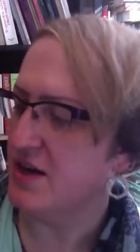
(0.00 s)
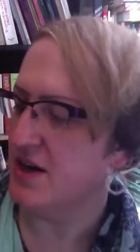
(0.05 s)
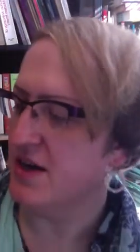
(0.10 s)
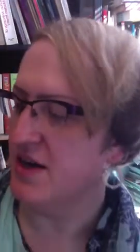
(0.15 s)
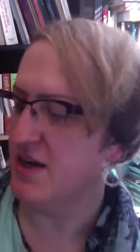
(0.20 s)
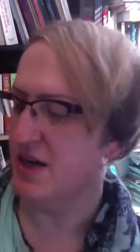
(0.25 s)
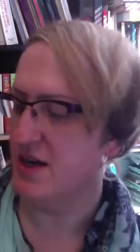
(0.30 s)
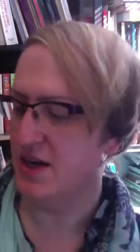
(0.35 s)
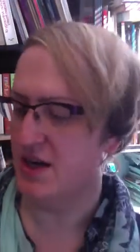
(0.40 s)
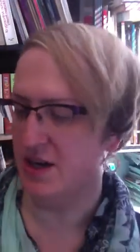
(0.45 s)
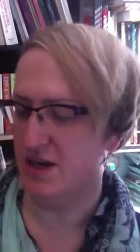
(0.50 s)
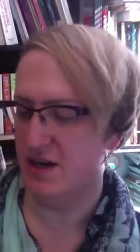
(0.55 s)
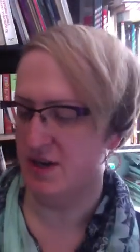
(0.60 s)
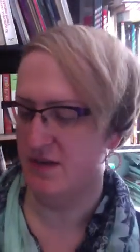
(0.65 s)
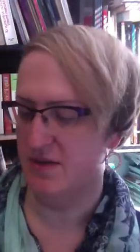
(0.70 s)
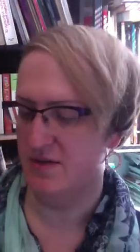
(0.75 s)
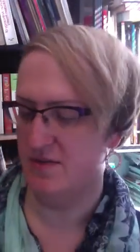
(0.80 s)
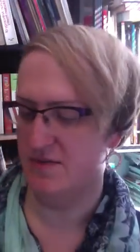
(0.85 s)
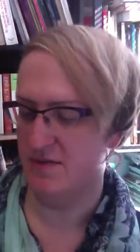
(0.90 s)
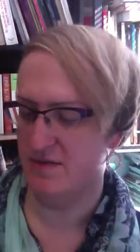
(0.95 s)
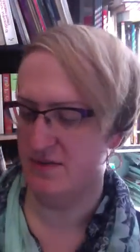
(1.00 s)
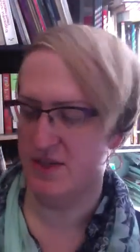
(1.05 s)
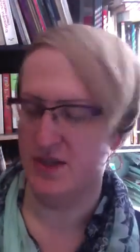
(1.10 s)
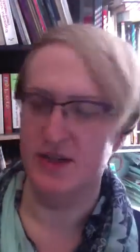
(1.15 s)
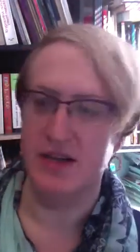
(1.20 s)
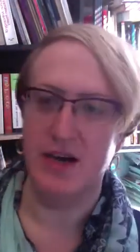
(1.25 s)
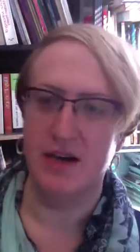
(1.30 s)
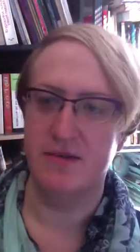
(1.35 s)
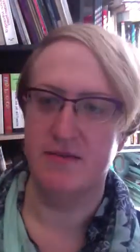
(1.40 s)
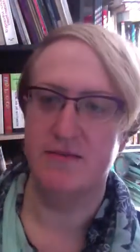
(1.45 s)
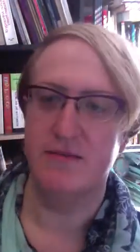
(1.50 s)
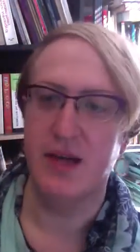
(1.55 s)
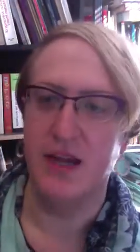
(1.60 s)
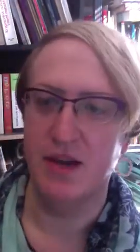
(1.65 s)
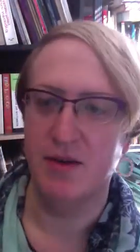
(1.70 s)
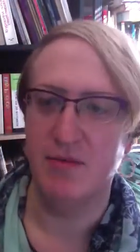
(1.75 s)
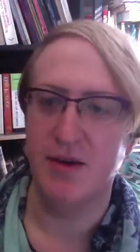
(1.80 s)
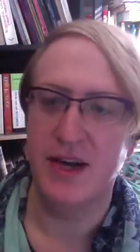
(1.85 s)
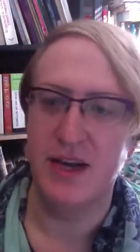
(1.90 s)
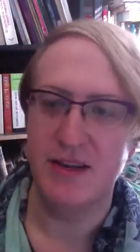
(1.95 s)
so that
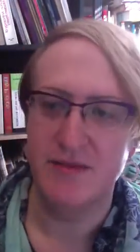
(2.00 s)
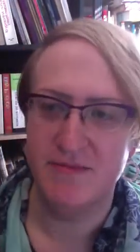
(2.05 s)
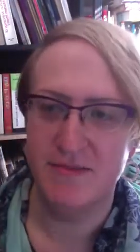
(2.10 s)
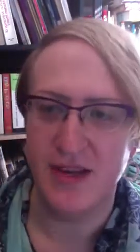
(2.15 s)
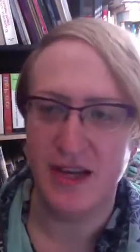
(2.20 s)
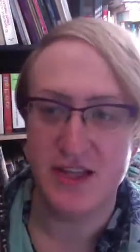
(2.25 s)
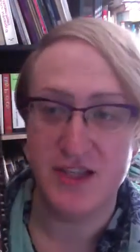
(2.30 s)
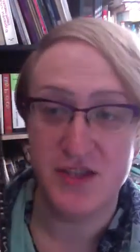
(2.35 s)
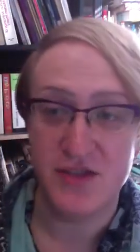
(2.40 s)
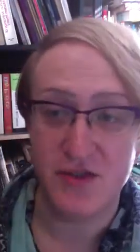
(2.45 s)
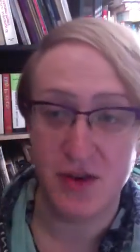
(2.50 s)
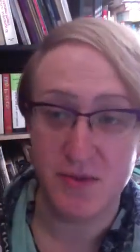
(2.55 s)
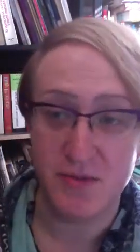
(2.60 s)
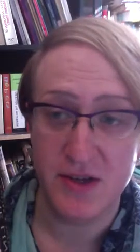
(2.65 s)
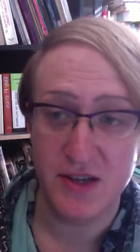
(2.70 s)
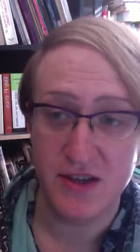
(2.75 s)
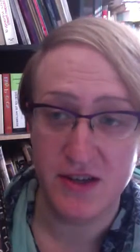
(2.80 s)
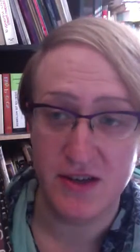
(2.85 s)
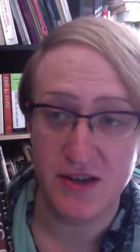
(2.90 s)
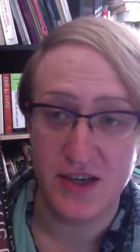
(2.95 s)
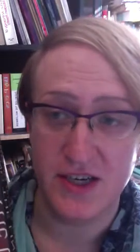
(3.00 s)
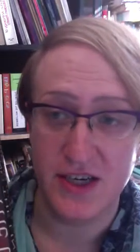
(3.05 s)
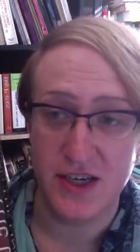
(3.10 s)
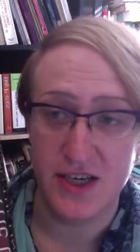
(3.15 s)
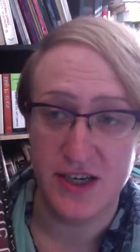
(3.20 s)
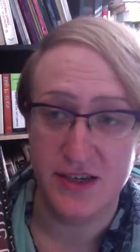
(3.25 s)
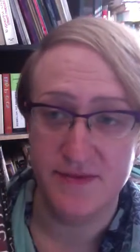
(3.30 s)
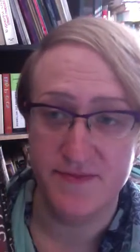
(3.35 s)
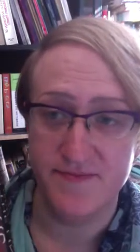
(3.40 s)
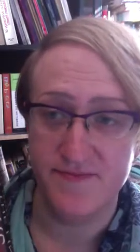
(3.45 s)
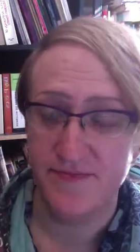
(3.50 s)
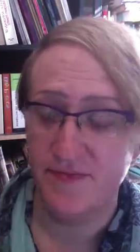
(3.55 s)
anyway, that's Troubling the Line.